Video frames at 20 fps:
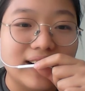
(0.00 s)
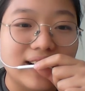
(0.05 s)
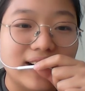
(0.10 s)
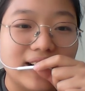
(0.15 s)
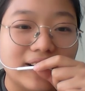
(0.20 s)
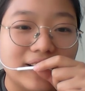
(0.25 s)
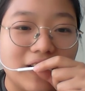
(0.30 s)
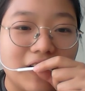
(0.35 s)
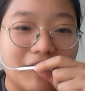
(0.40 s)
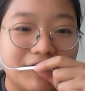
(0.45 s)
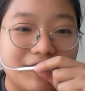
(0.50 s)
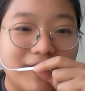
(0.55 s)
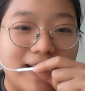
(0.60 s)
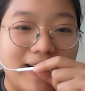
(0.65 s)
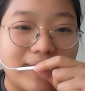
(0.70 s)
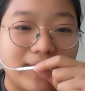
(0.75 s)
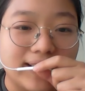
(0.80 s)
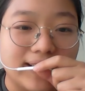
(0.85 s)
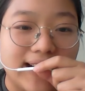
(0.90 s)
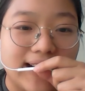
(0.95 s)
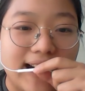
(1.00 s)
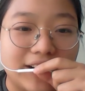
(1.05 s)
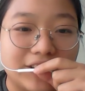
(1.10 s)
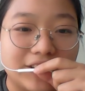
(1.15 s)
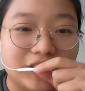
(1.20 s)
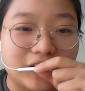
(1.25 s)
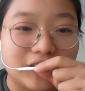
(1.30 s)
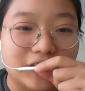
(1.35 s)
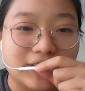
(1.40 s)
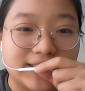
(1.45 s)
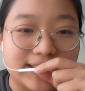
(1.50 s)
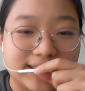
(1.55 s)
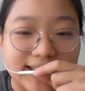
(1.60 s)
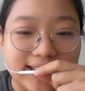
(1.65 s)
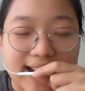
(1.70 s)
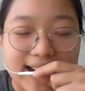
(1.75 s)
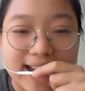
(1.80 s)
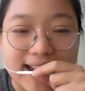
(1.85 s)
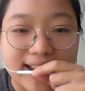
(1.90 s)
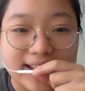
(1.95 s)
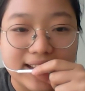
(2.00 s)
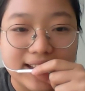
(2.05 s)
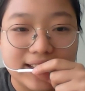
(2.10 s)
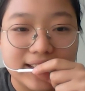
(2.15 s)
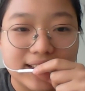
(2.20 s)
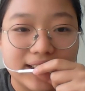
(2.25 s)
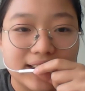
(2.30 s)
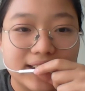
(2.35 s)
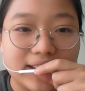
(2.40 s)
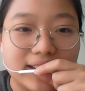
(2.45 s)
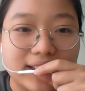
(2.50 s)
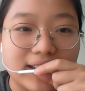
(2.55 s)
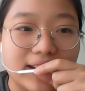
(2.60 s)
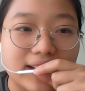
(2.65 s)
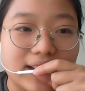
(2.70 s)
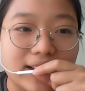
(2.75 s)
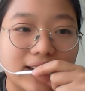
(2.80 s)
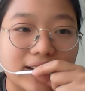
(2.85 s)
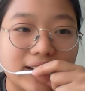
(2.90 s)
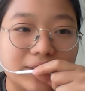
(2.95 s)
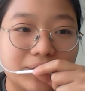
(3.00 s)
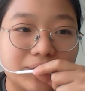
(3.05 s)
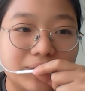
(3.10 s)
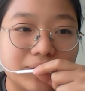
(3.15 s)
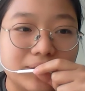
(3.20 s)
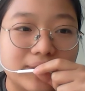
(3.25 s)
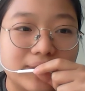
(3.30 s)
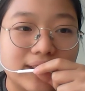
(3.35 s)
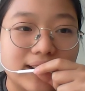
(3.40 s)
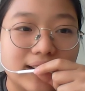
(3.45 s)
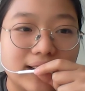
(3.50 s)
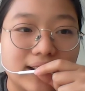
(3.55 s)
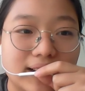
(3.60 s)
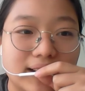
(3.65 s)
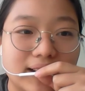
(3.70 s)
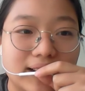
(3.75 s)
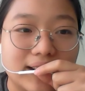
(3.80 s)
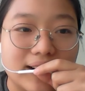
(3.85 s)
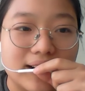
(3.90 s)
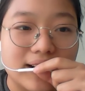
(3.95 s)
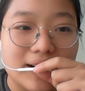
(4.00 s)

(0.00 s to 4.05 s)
of our lecture today to the